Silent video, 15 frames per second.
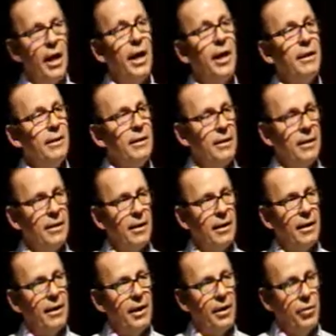light
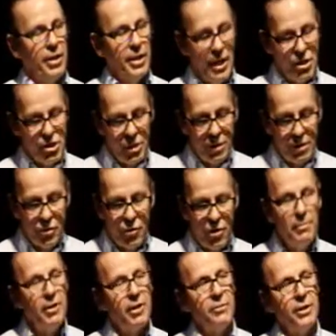irrigation,
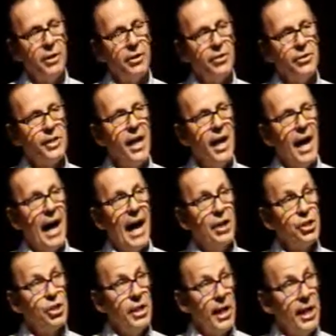3 millimeters,
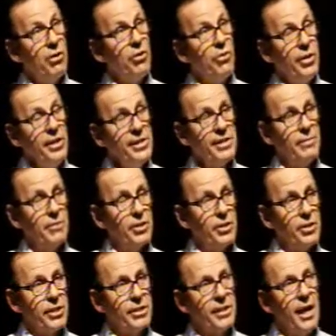actually increased
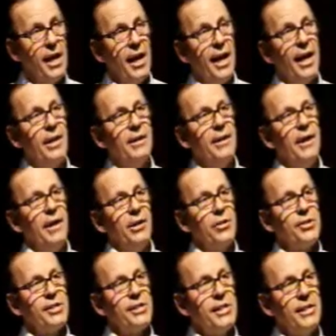emission.
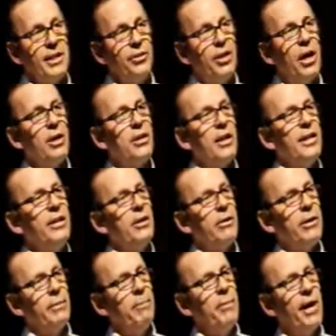And you see the
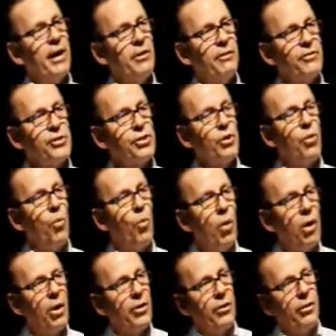non-linear impact of soil
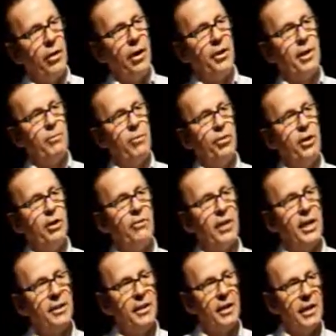water on ammonia
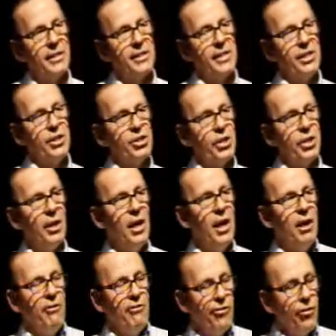volatilization.
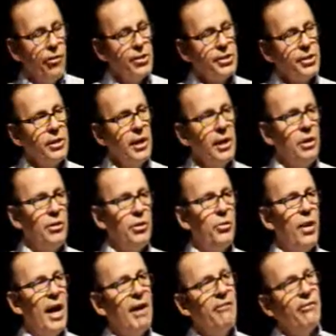First,
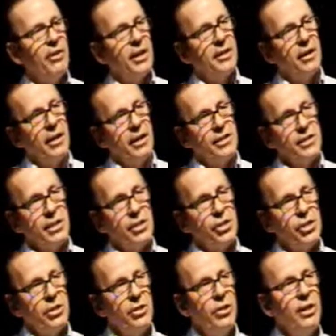to have
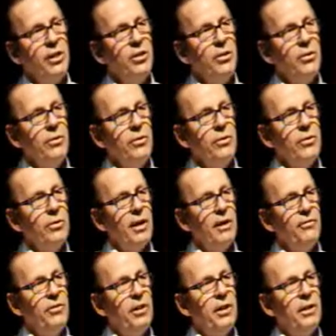volatilization, you need to
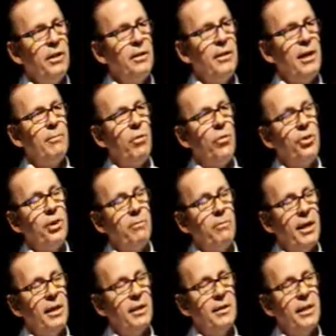have the ammonia
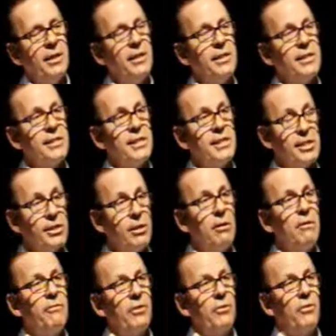man that is
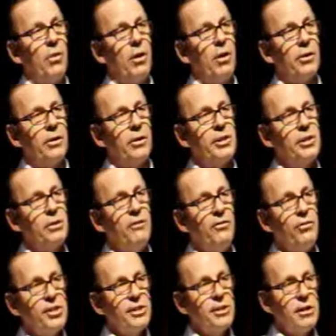dissolve in water. So
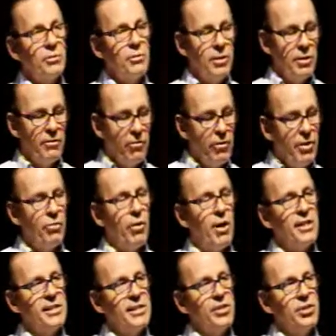if you start with a very
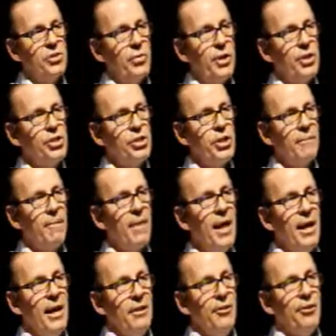dry situation,
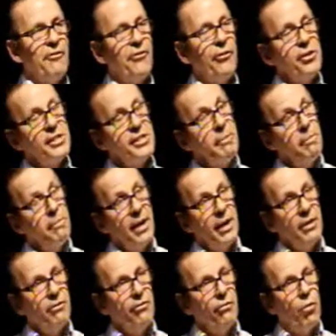the first
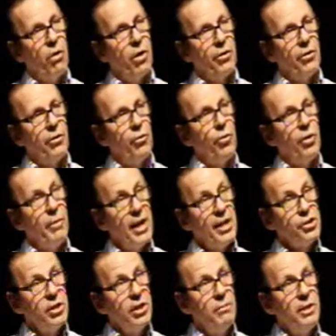impact of water will
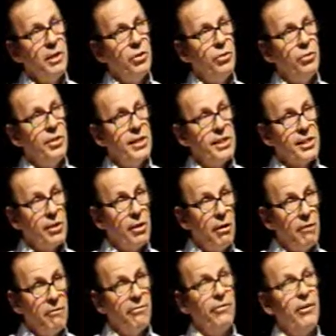actually be to
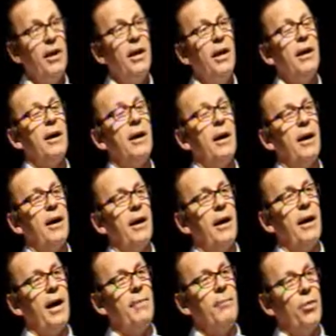dissolve
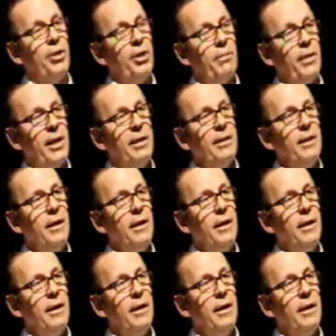ammonium,